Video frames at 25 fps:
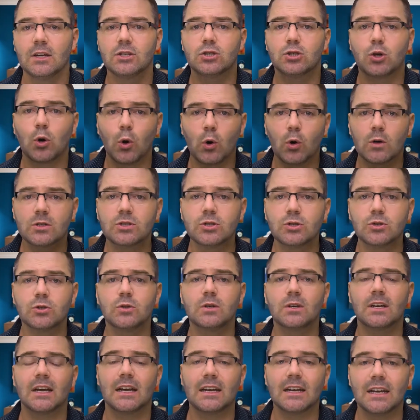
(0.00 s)
Talk
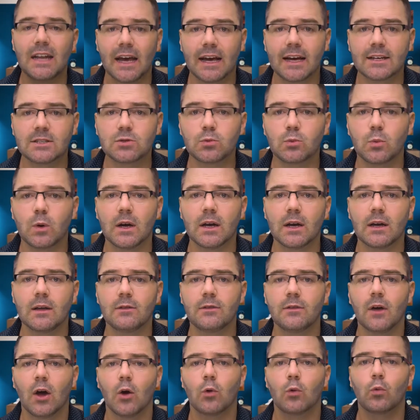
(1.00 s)
to, connect
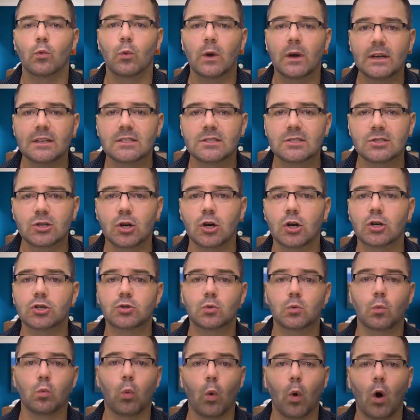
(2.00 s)
with,
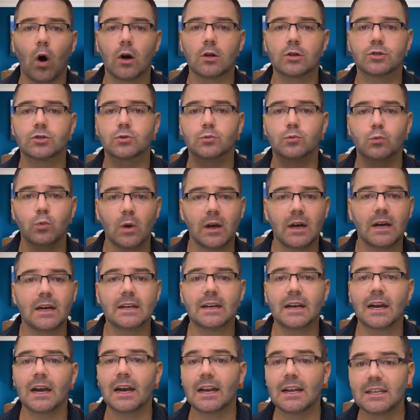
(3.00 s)
research, watch,
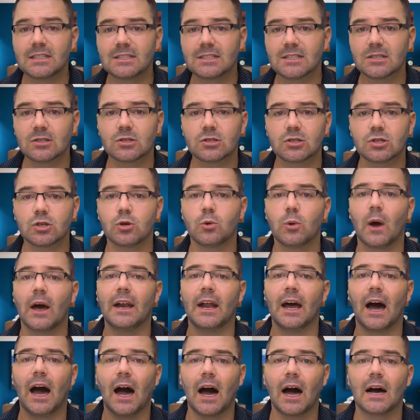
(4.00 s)
read, listen to,
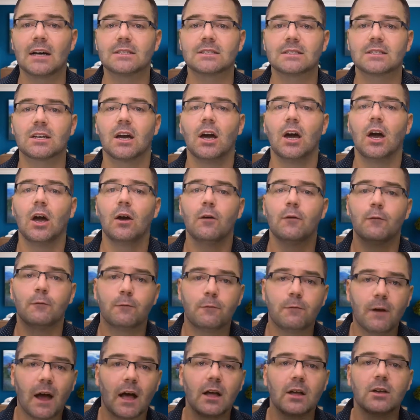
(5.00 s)
and ask
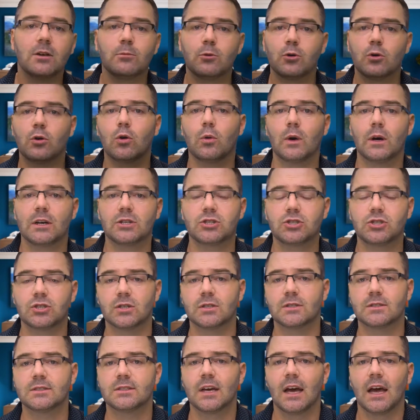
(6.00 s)
valuable
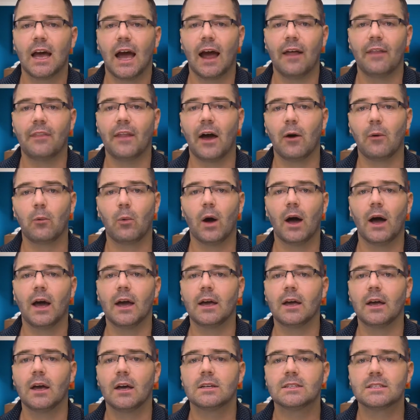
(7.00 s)
questions. And that
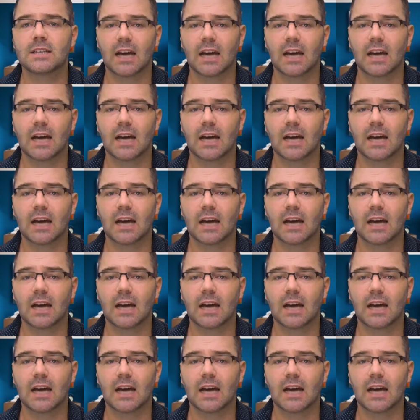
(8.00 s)
way,